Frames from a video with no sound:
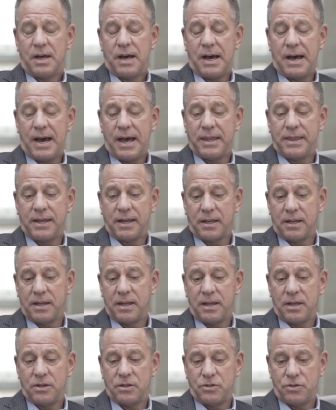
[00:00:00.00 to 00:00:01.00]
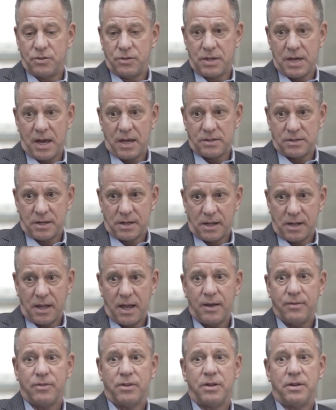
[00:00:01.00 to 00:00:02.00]
I think in
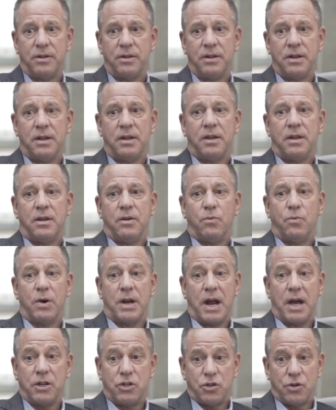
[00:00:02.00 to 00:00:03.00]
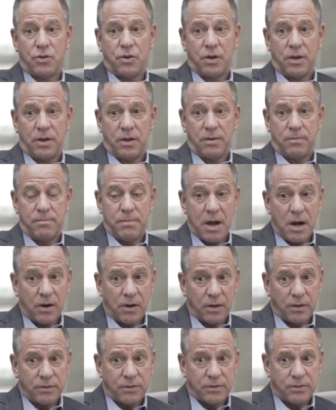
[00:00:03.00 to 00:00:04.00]
2011, when I joined
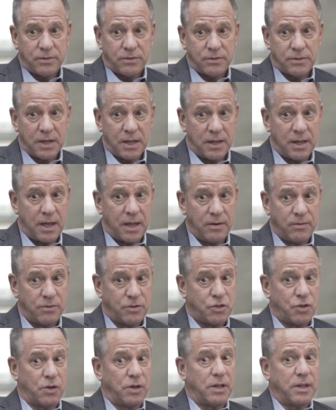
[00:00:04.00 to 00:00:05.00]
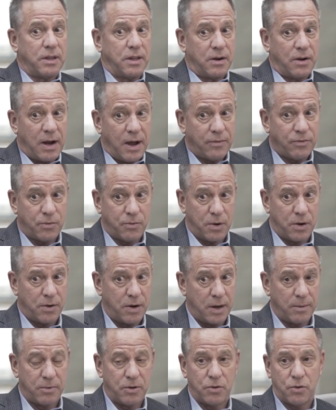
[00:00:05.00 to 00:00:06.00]
Merritt's, and then shortly thereafter we
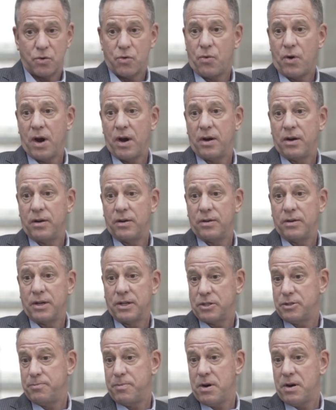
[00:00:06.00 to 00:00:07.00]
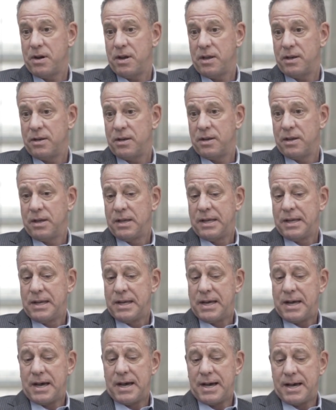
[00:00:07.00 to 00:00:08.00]
were able to acquire Experian,
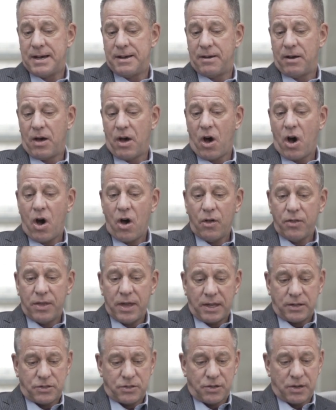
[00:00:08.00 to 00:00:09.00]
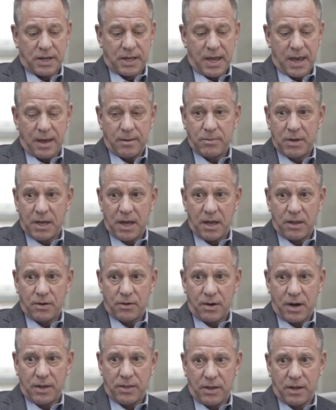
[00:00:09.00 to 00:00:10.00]
all that sort of came
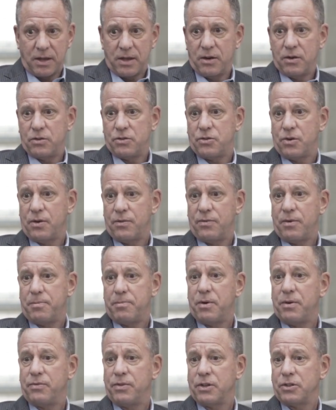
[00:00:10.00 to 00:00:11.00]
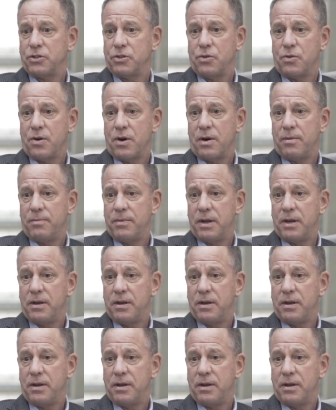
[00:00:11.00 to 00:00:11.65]
together, I think, into sort of a perfect storm.